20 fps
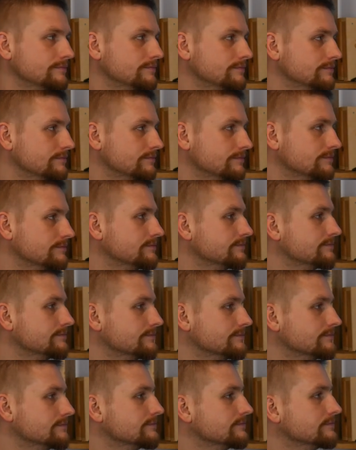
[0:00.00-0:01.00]

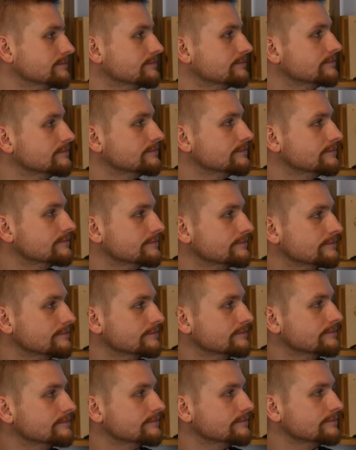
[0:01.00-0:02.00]

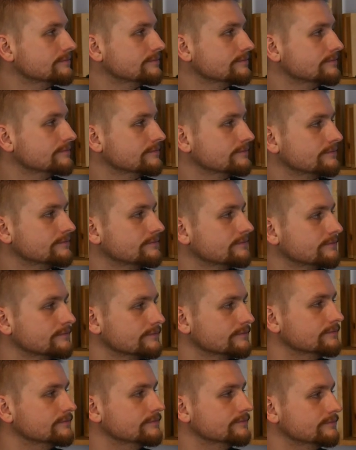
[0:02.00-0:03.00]

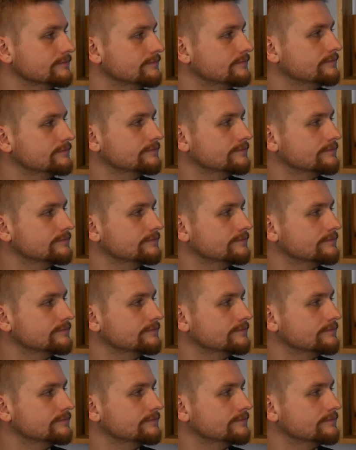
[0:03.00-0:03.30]
[no speech]